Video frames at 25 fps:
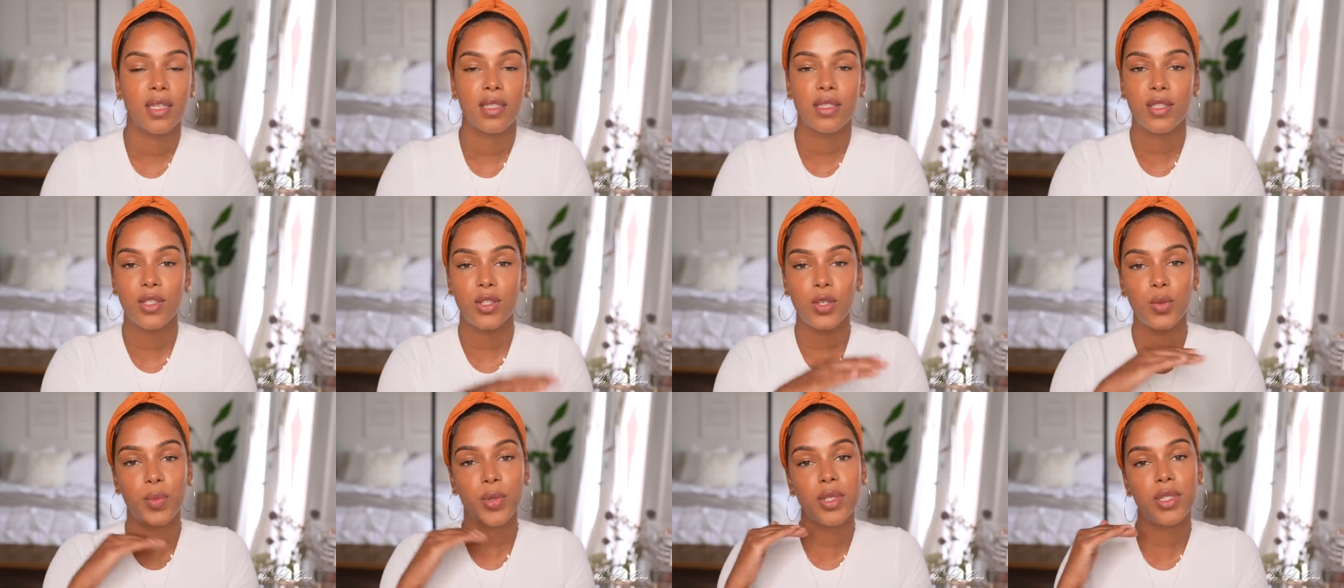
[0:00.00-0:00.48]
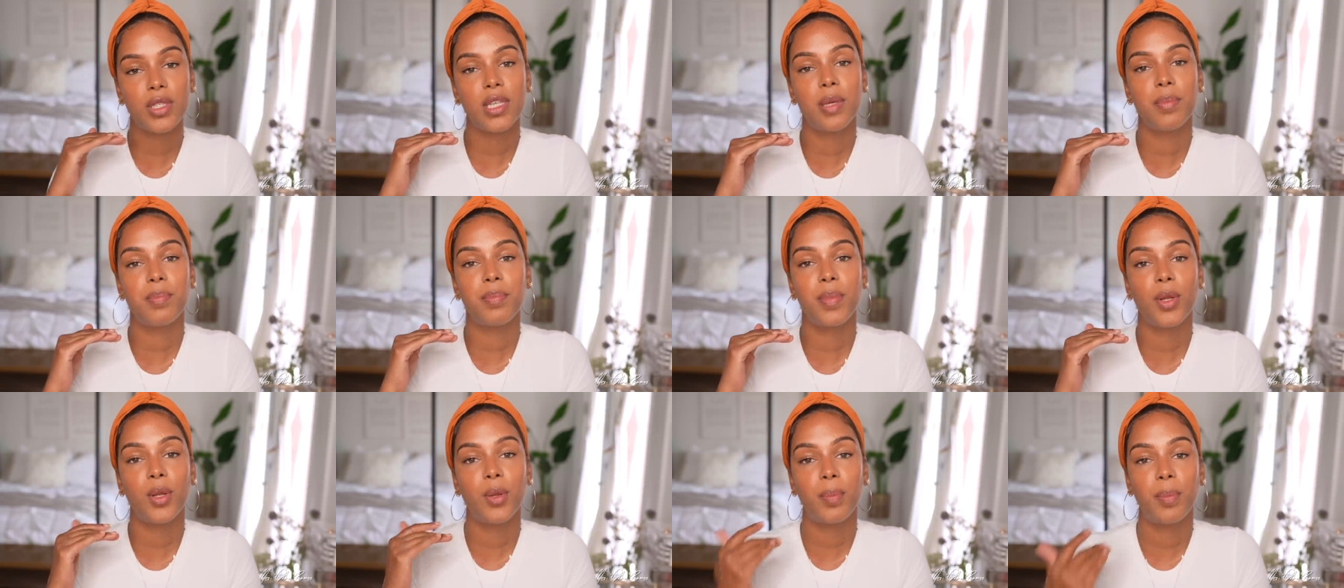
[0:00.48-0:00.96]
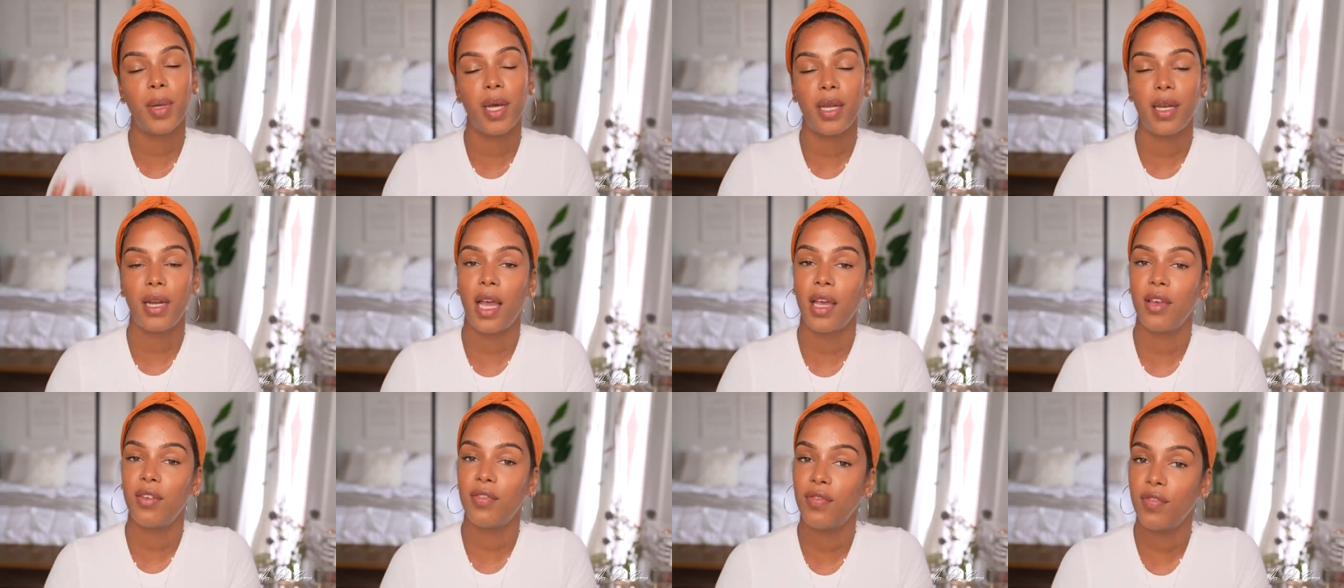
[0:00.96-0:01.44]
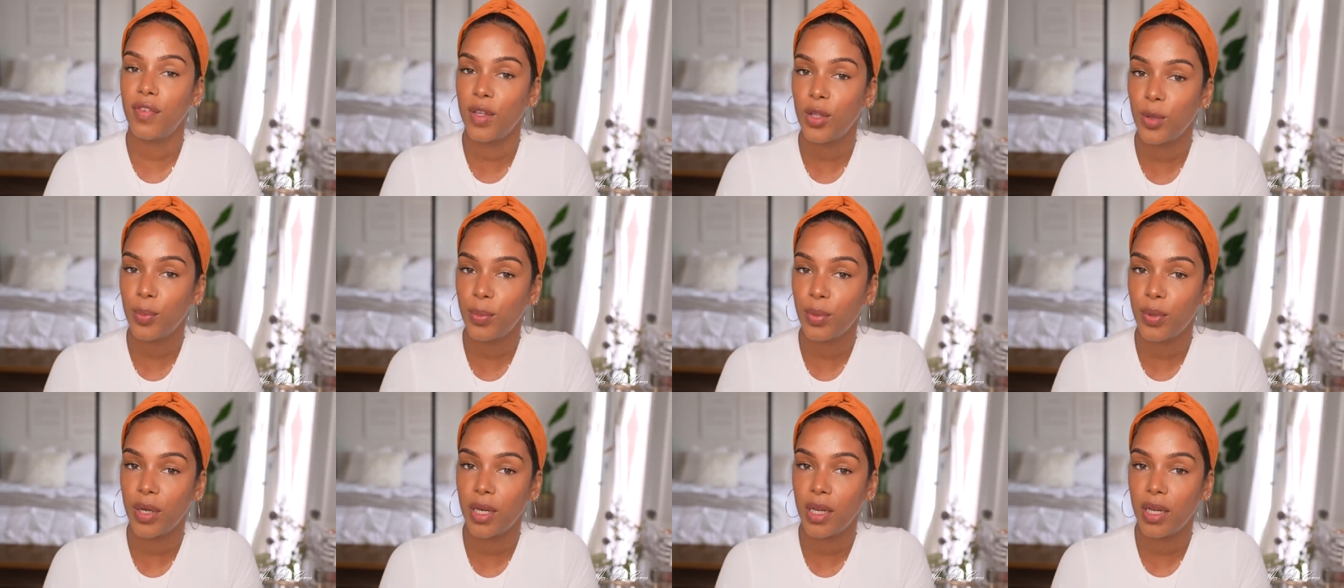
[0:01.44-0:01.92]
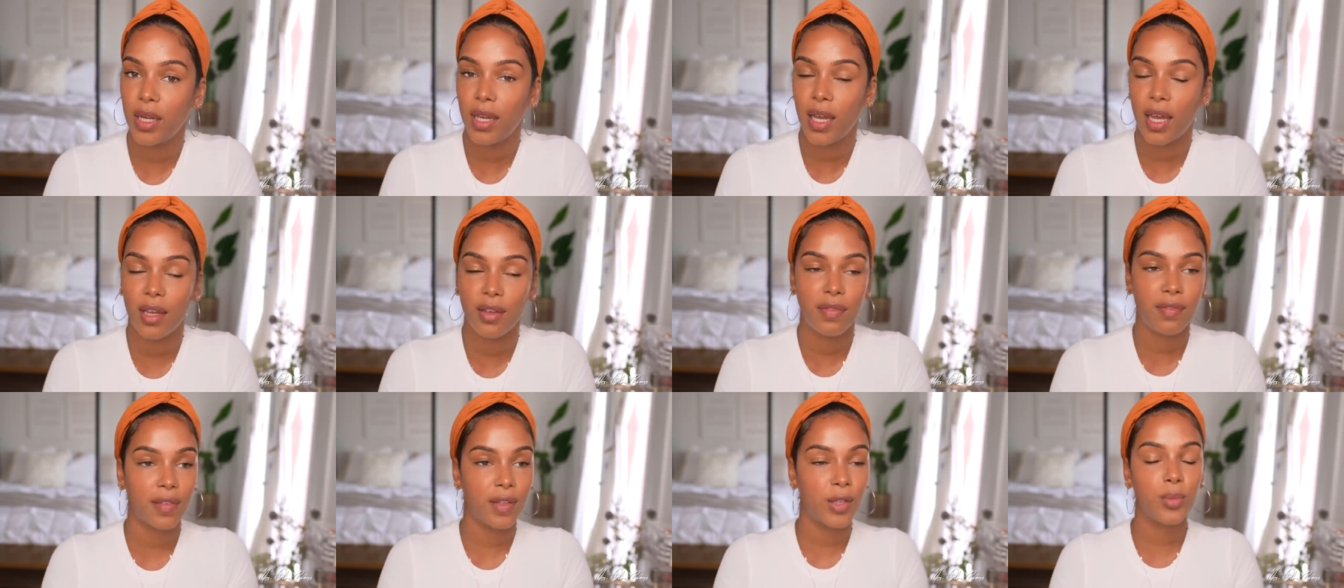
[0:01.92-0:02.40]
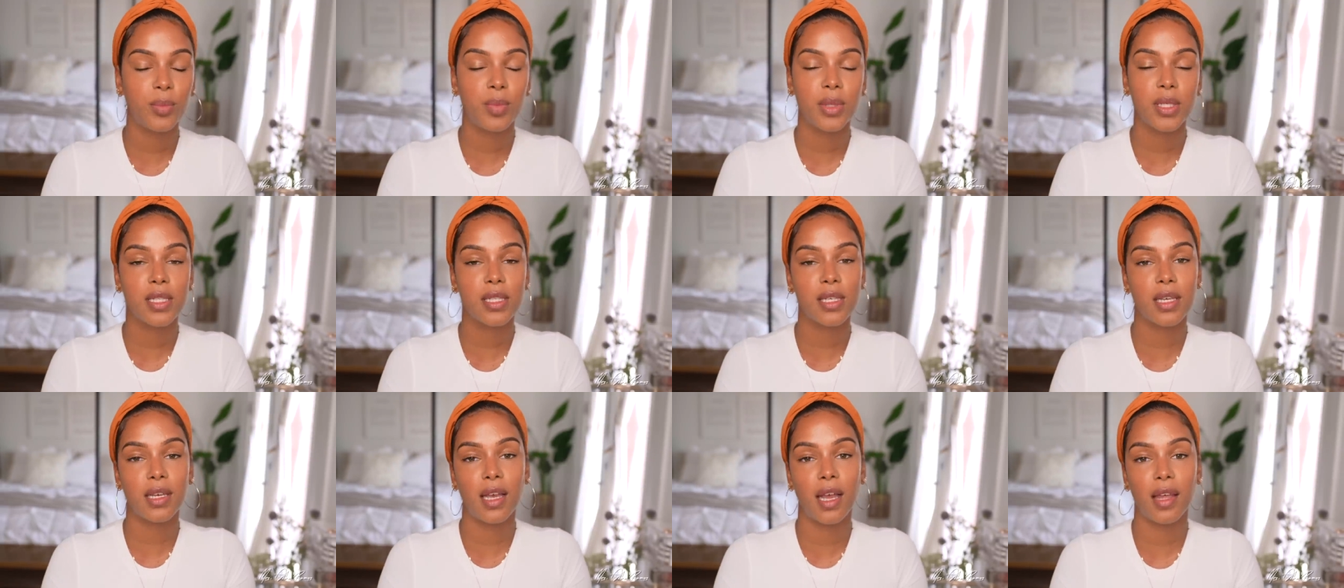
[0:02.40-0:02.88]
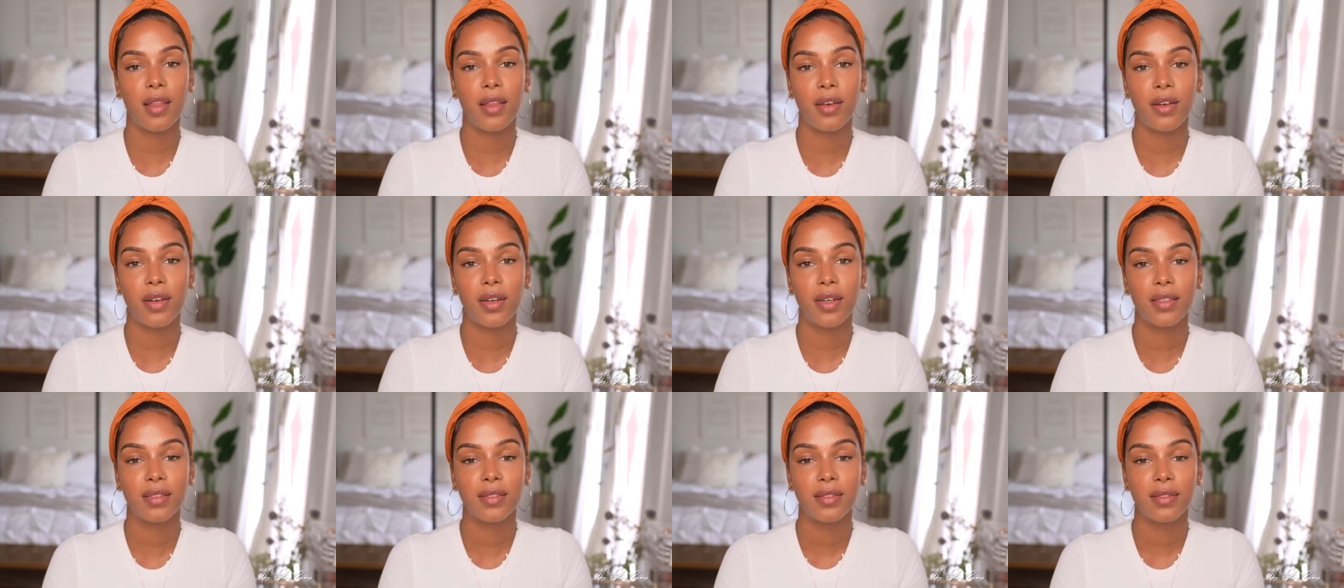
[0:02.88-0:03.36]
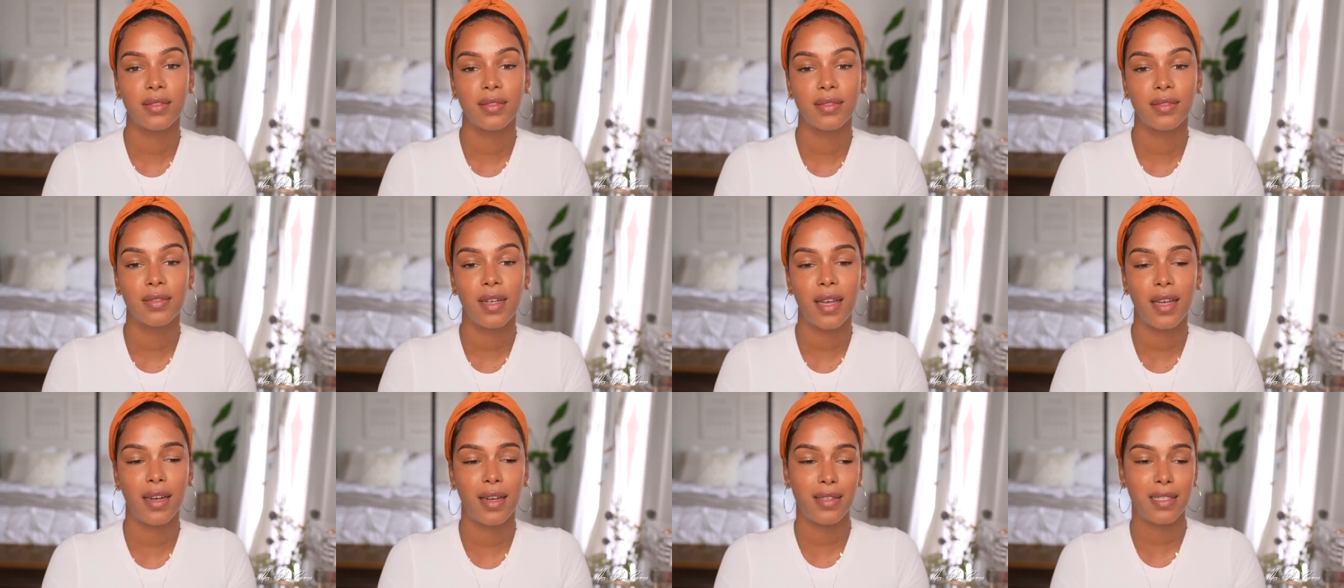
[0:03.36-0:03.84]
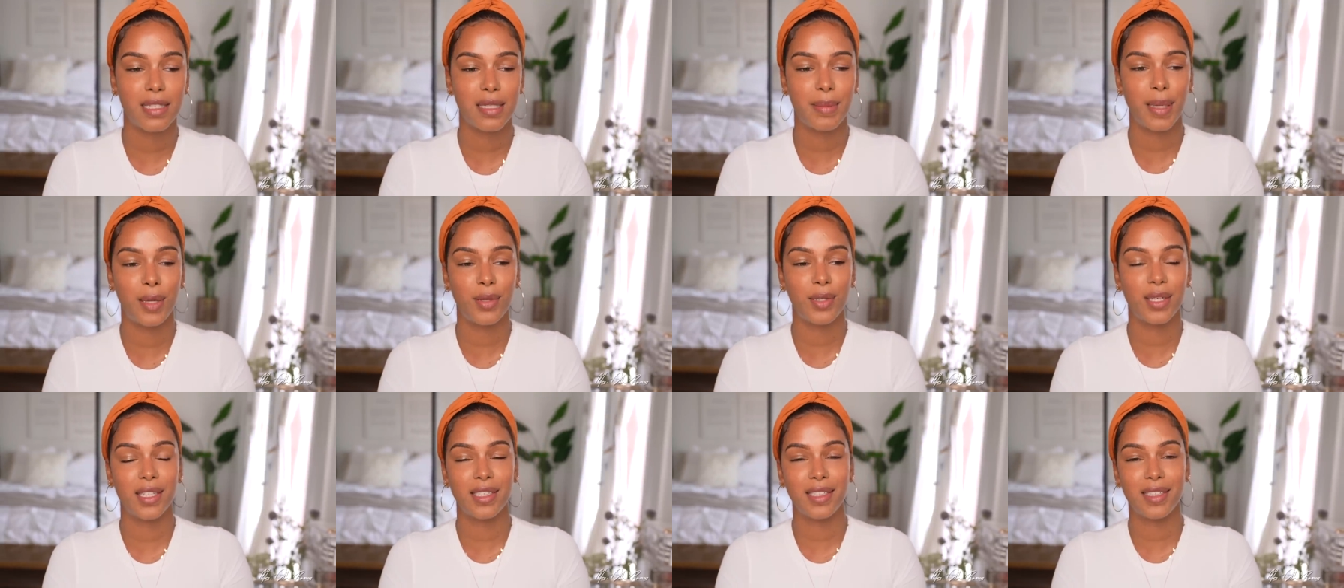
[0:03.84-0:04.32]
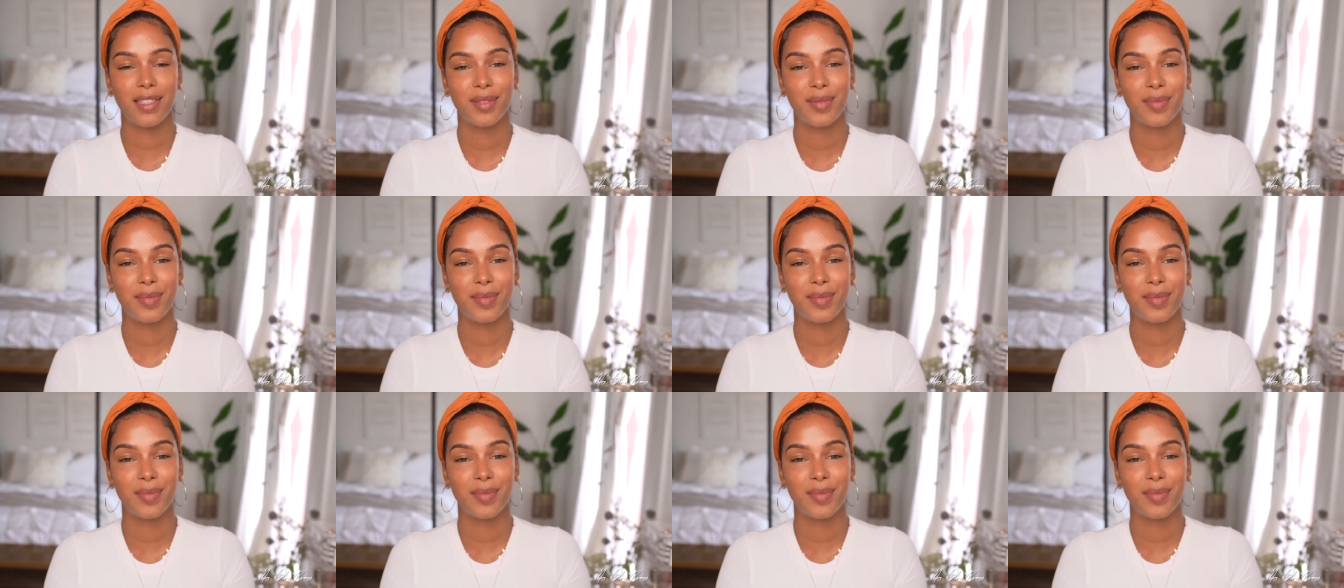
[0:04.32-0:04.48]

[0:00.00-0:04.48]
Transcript: Super simple, but I feel pretty, I feel put together, and I smell good.